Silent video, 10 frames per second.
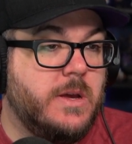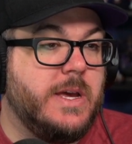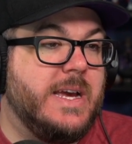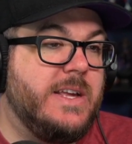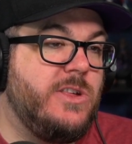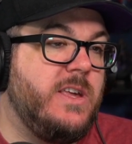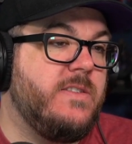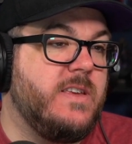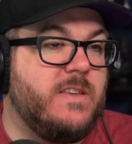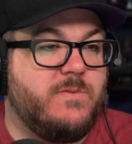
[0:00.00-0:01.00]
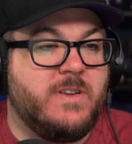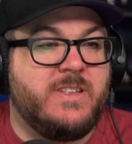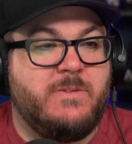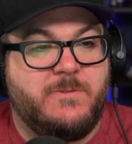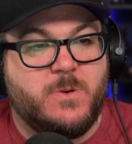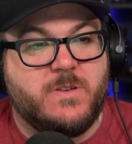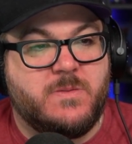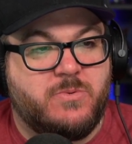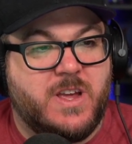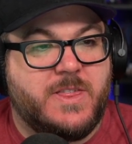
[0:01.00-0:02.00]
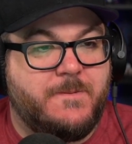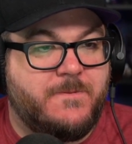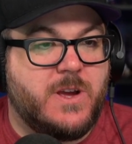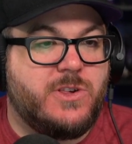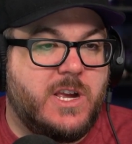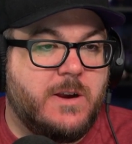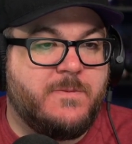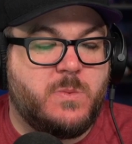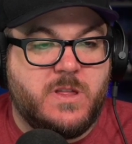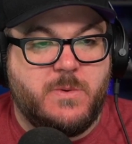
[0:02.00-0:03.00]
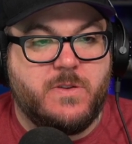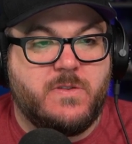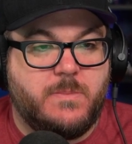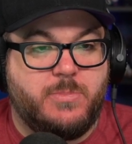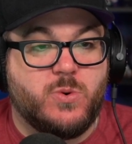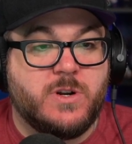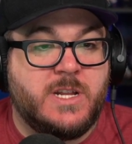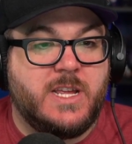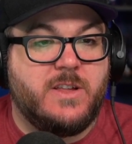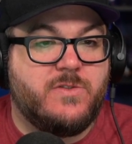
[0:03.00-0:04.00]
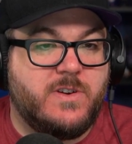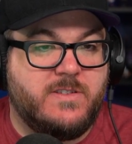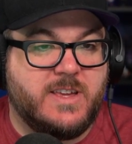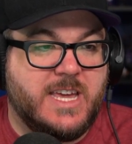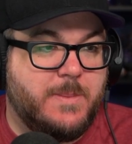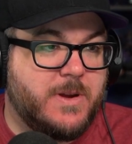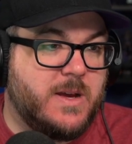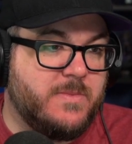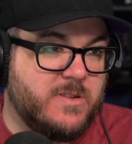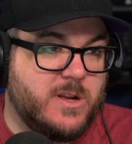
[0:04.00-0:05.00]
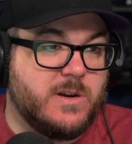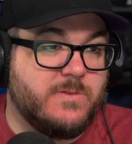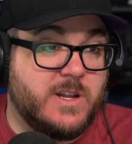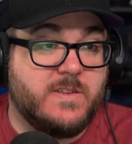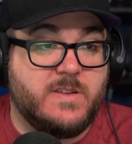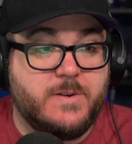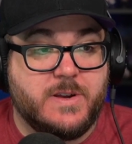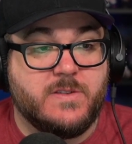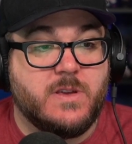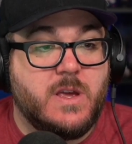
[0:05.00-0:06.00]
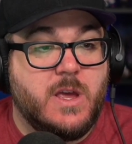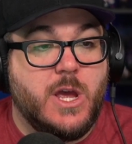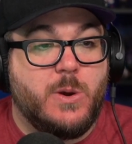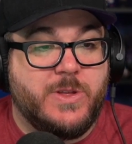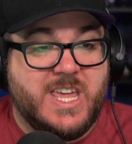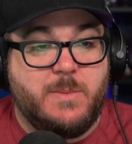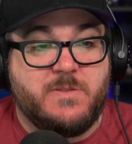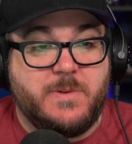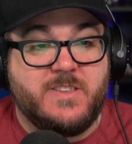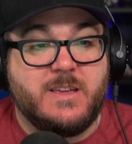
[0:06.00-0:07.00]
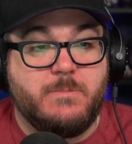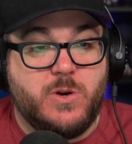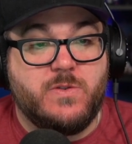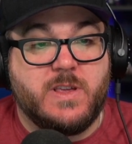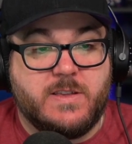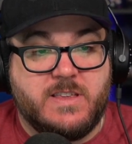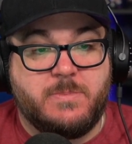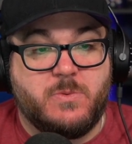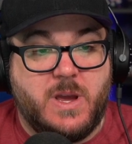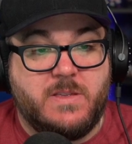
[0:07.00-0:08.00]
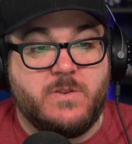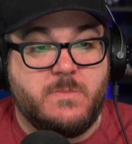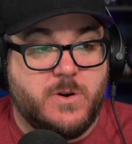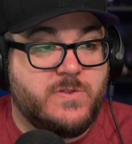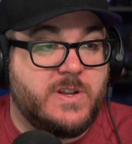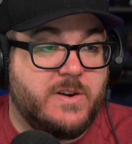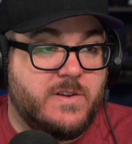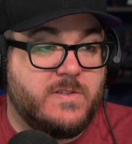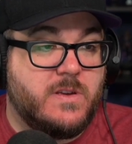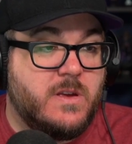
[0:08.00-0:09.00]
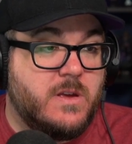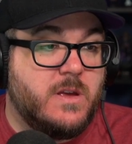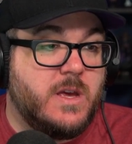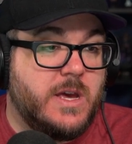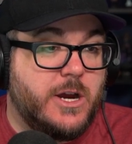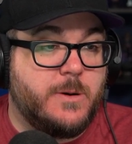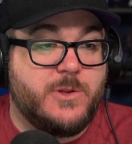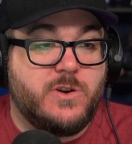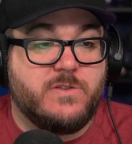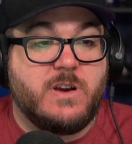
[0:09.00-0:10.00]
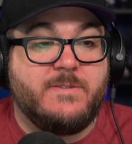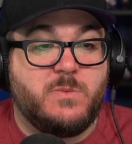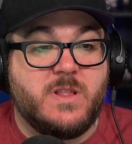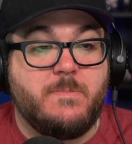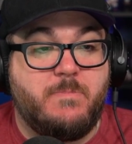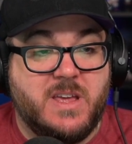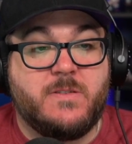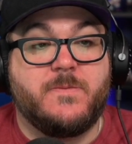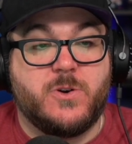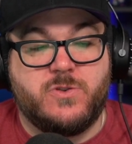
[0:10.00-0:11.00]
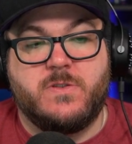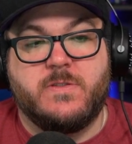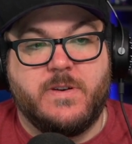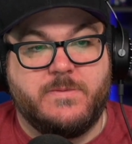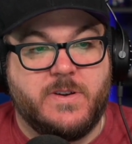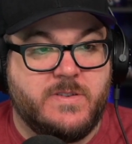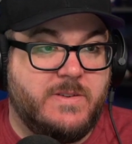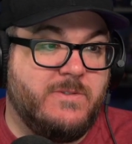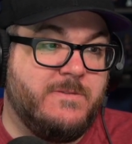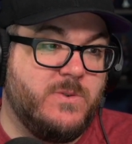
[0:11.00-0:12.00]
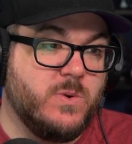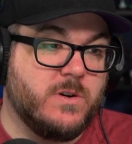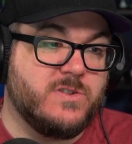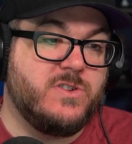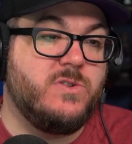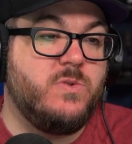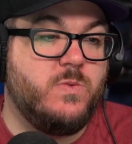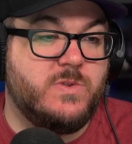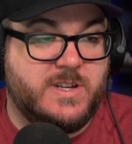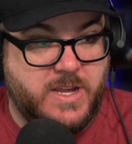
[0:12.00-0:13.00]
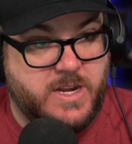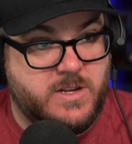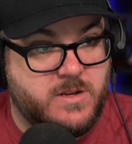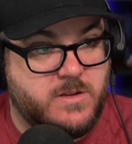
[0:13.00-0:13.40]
IGN says Resident Evil 4 is a breath of fresh air for one of the most ported entries in Capcom's long-running series. While the game is missing modes like Separate Ways or the Mercenaries, Armature has crafted one of the best versions of Resident Evil 4 to date.